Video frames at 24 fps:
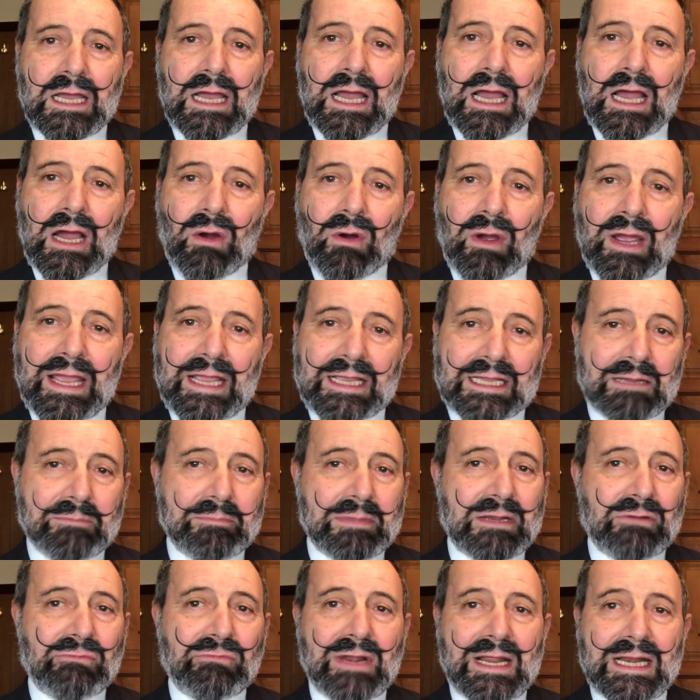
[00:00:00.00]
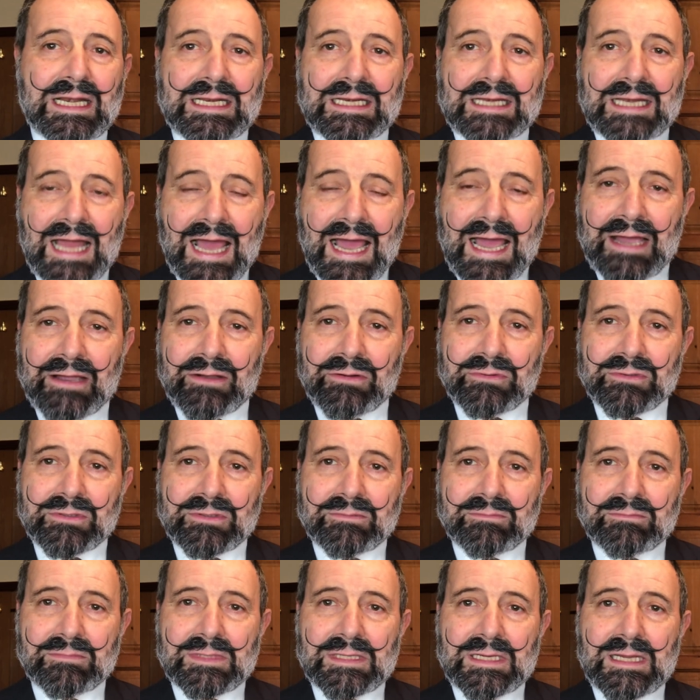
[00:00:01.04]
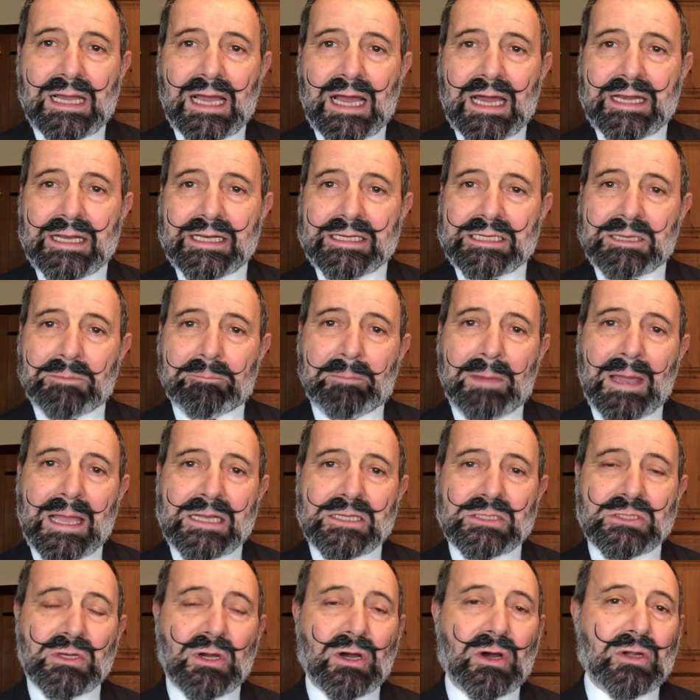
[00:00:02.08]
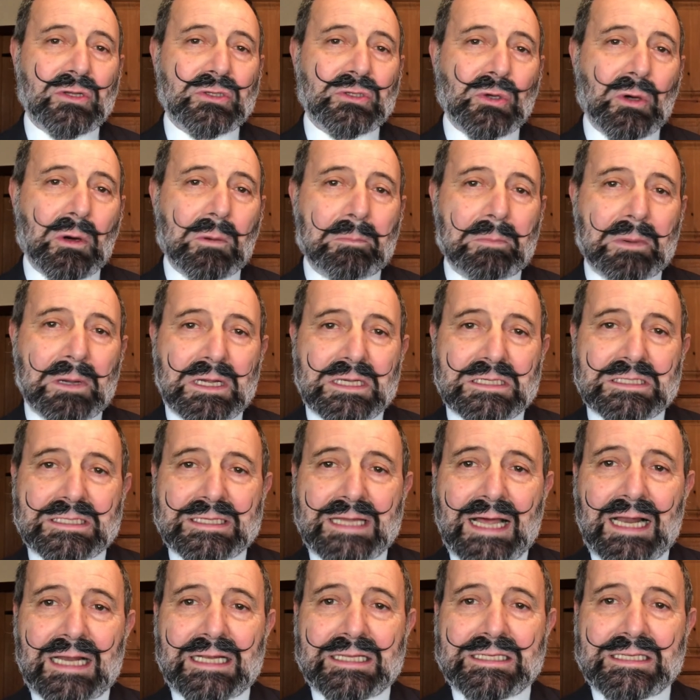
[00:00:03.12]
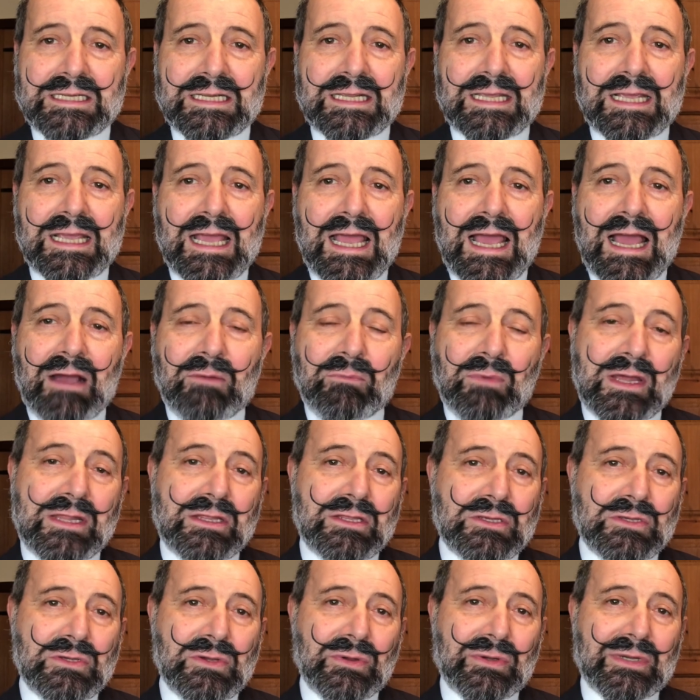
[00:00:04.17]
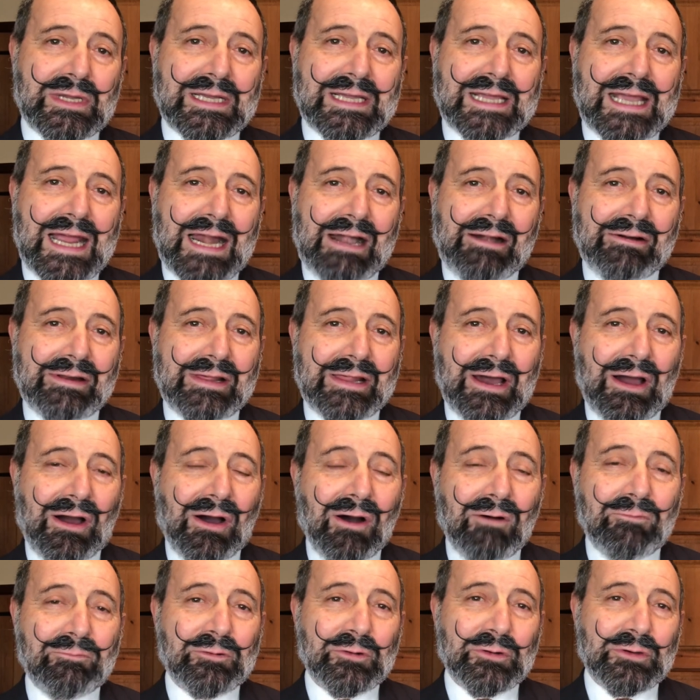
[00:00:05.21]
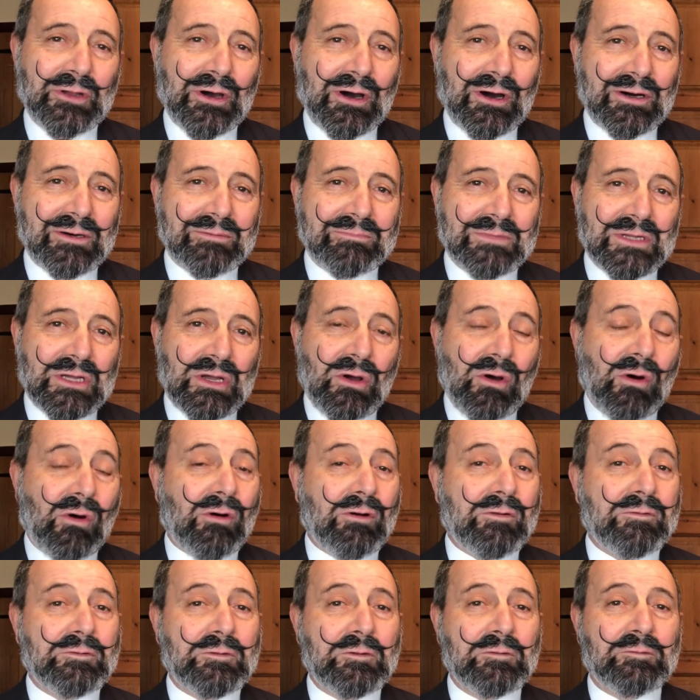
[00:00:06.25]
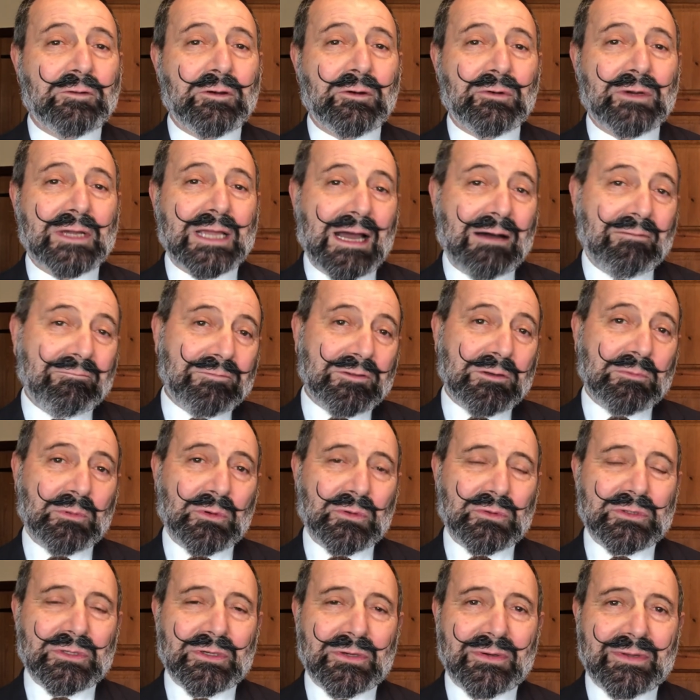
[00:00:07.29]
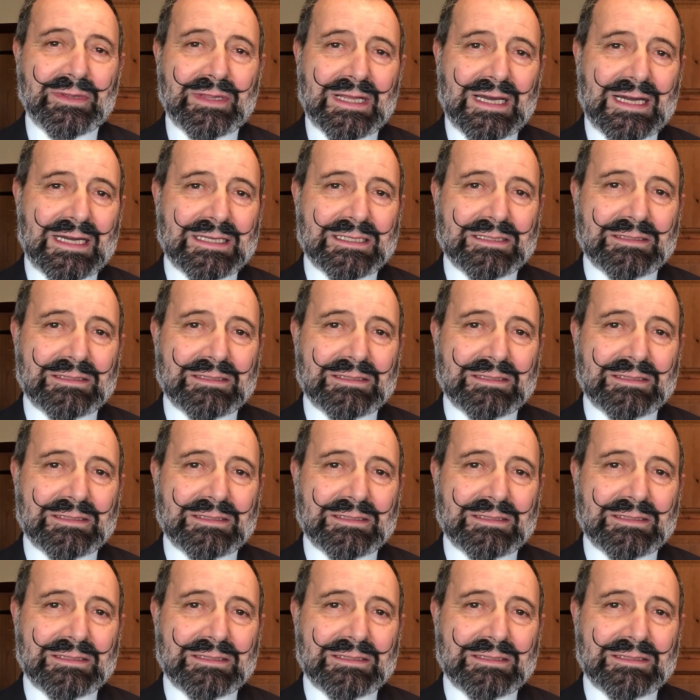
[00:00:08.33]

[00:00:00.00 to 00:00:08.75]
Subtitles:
or it can be really loud, and it depends on your personality and whether you can carry that off or not, or if you feel comfortable doing that.